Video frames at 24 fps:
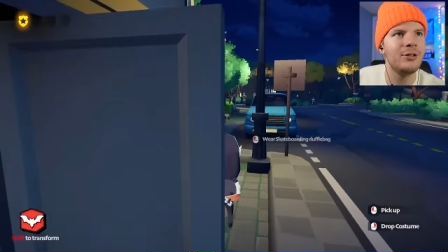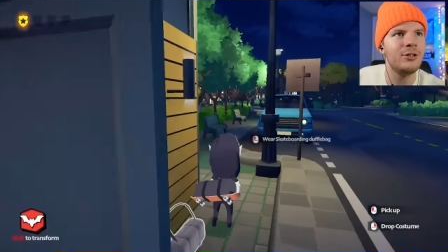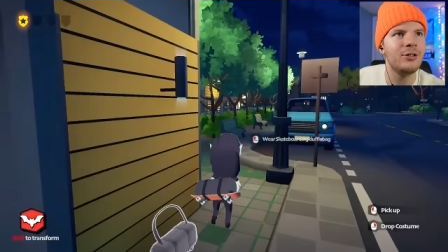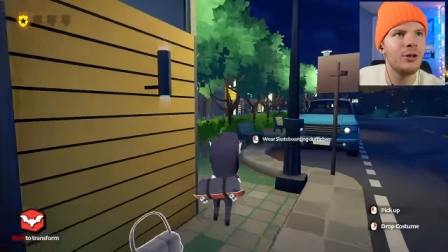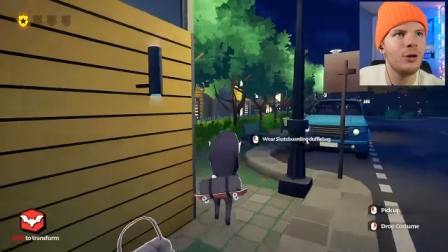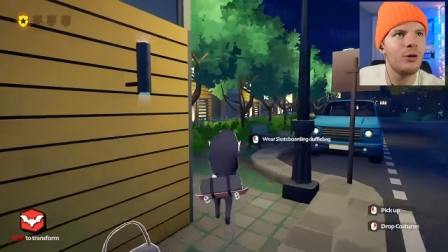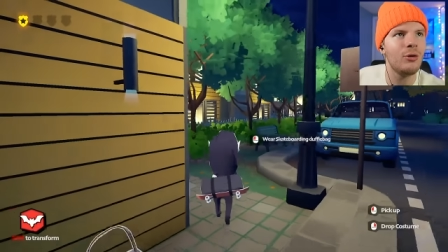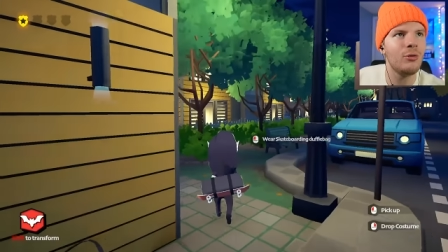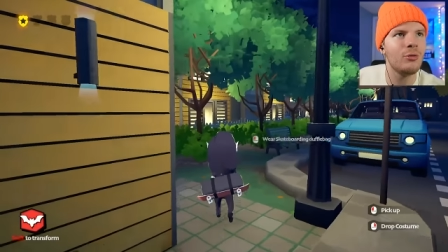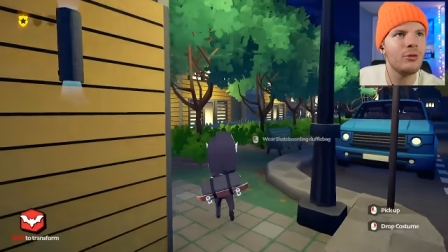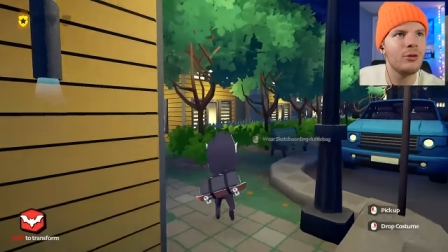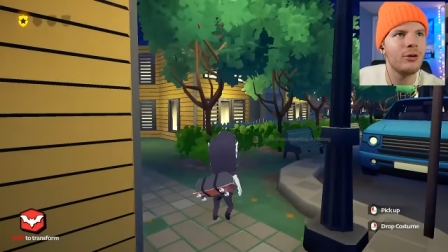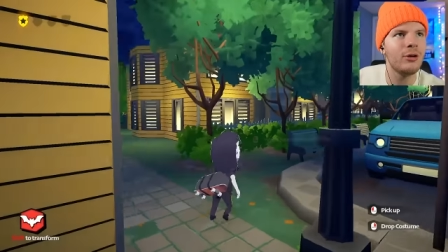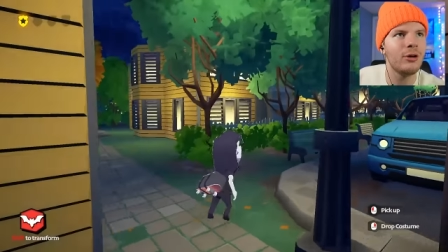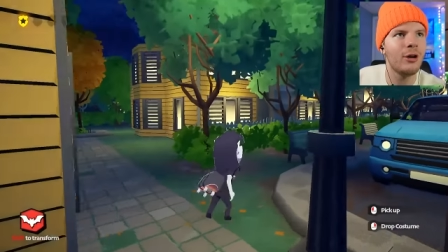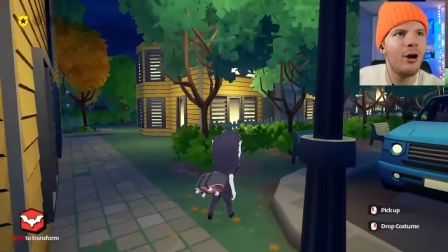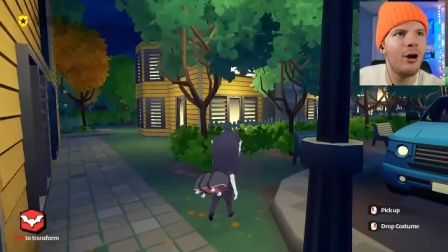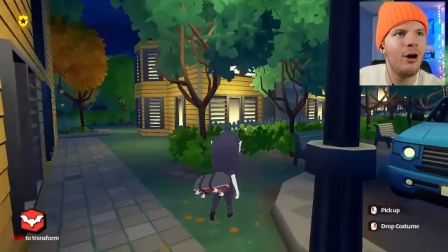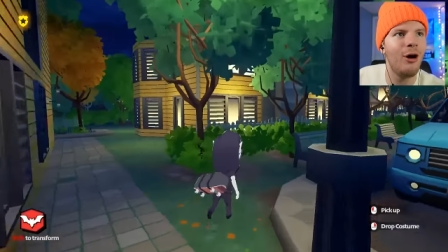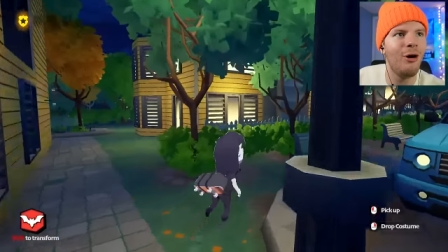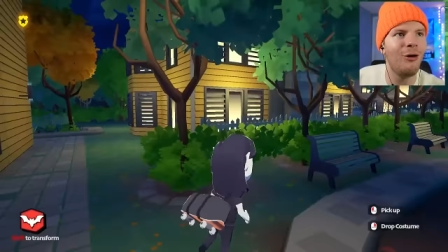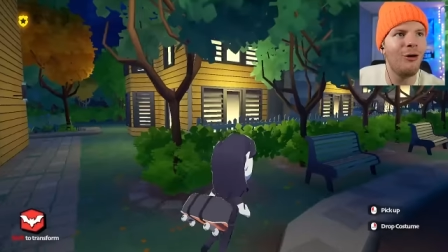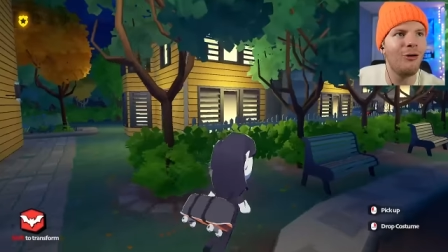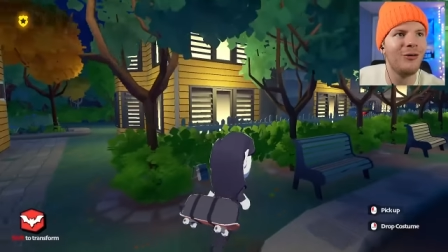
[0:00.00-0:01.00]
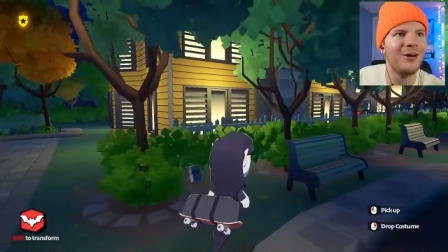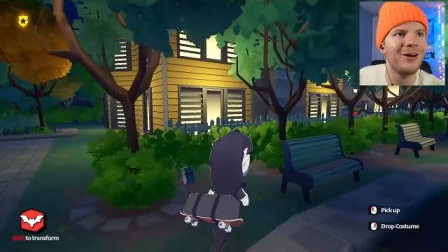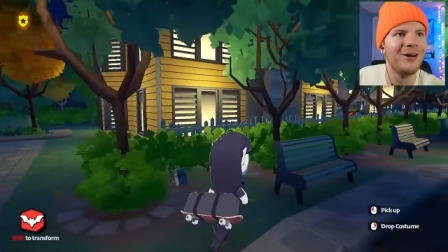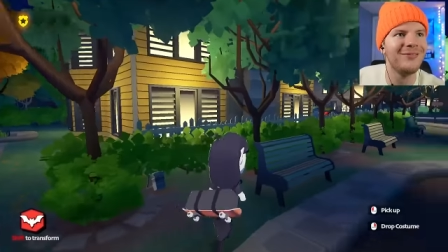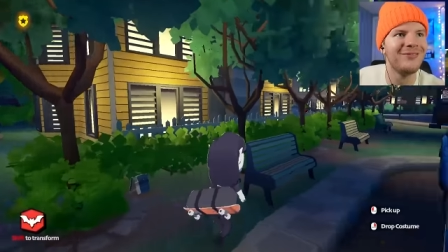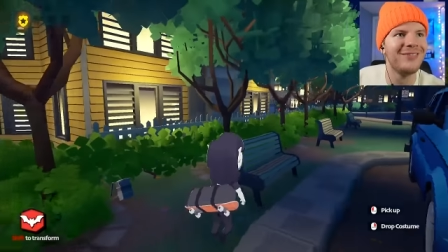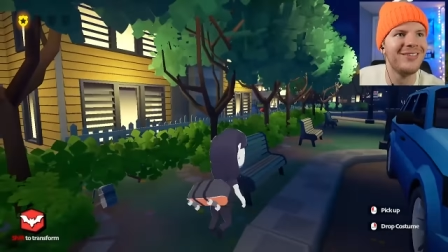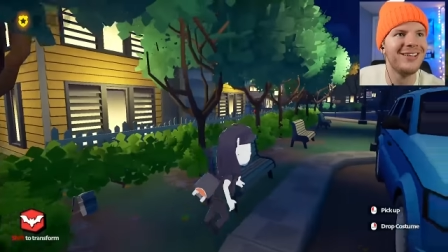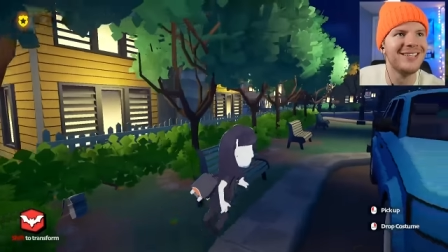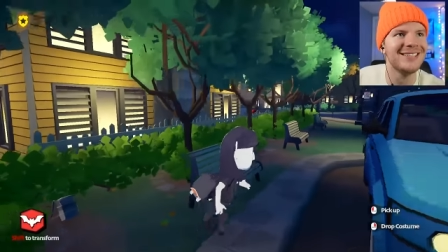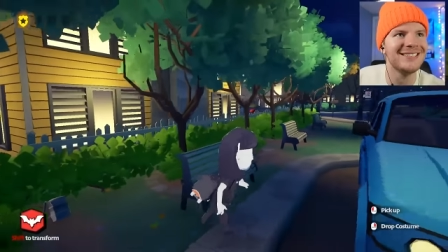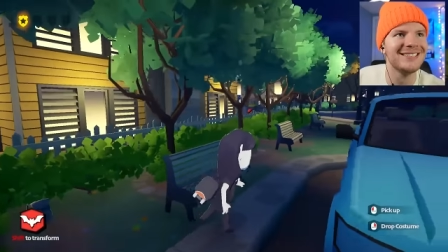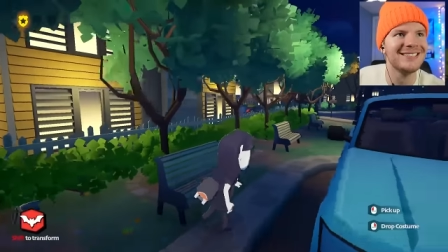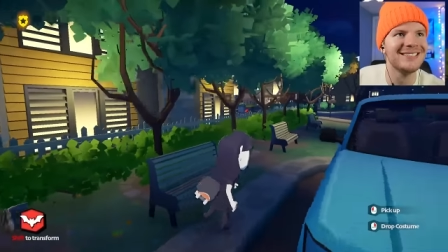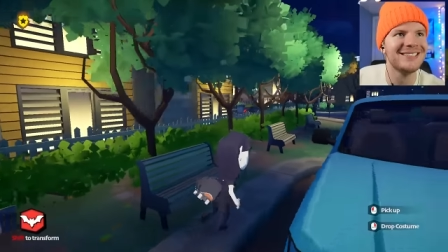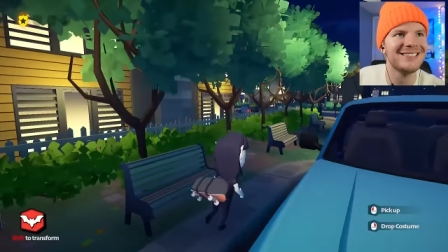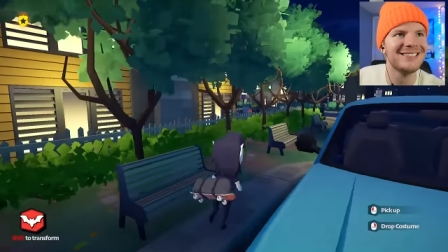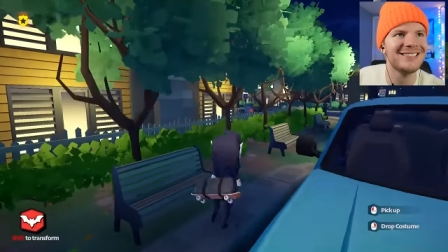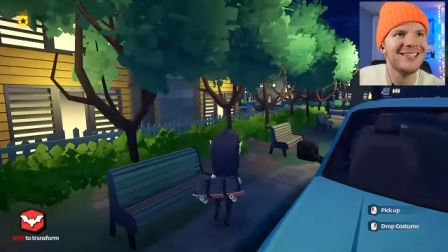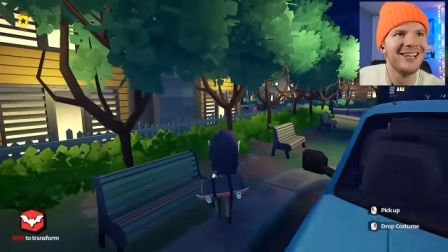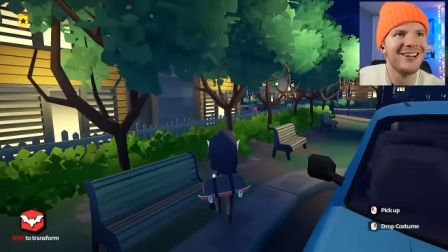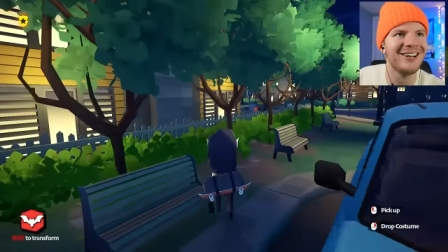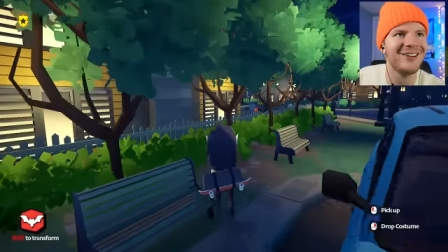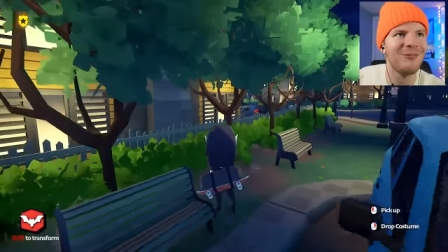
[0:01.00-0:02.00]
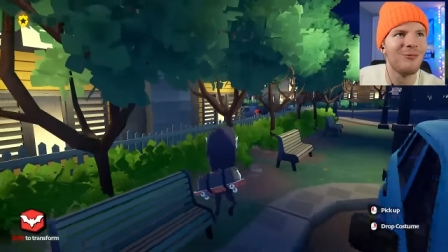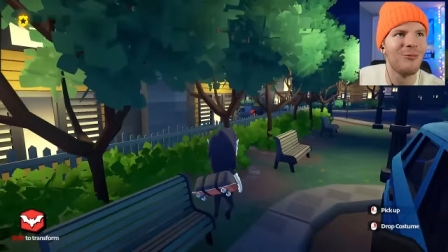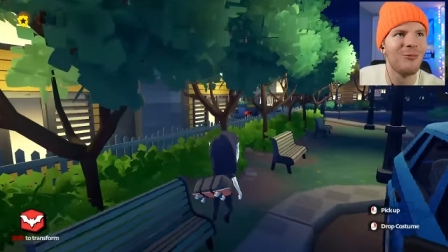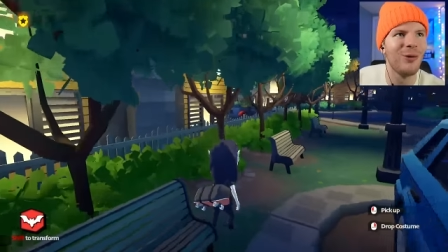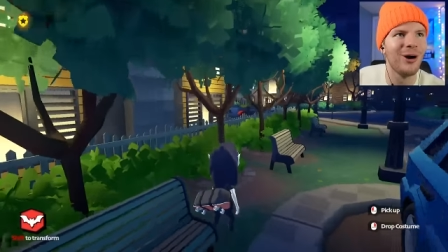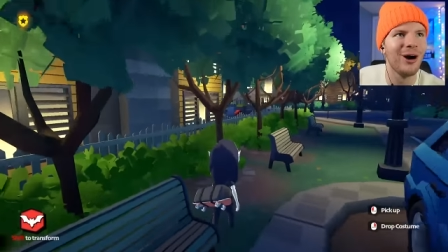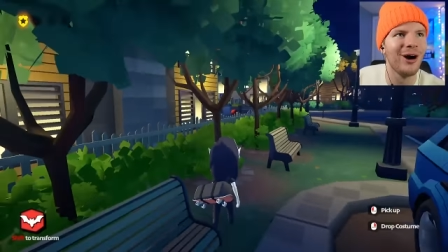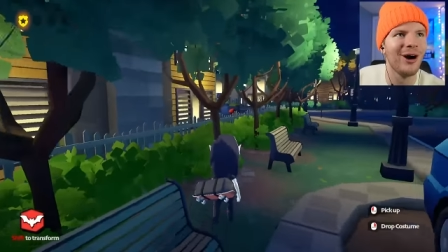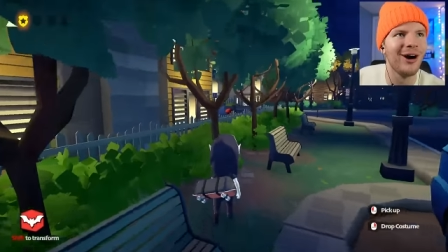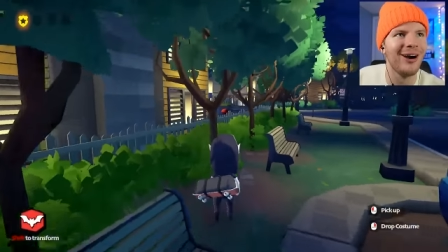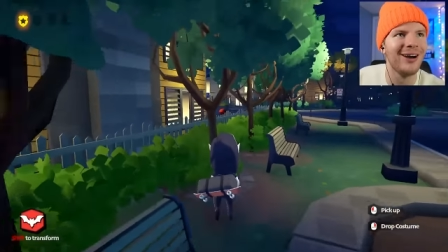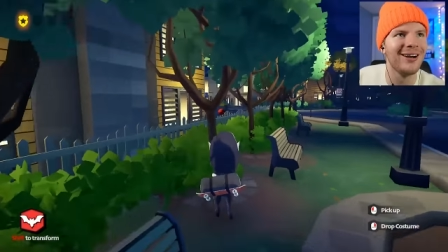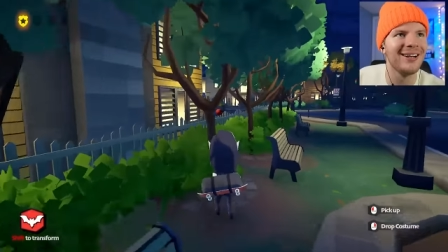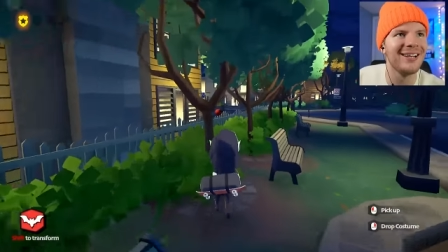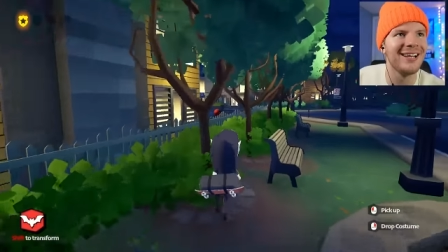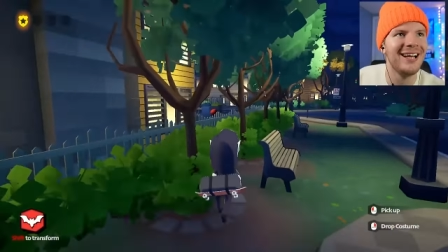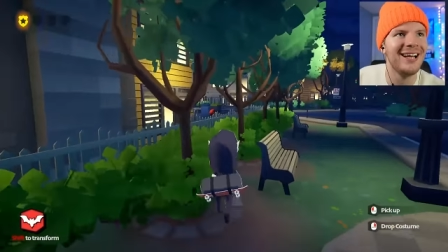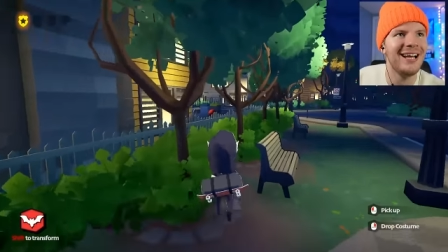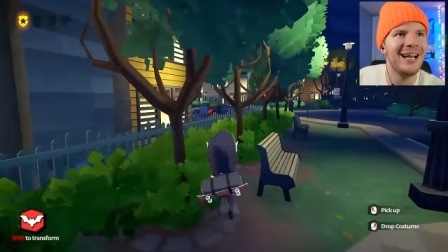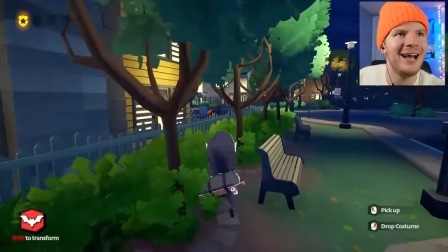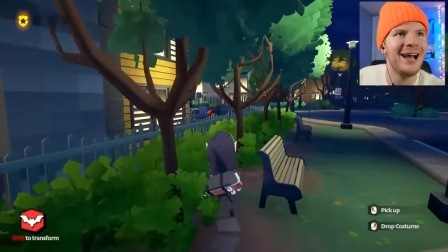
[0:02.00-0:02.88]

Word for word: don't know if this is gonna work,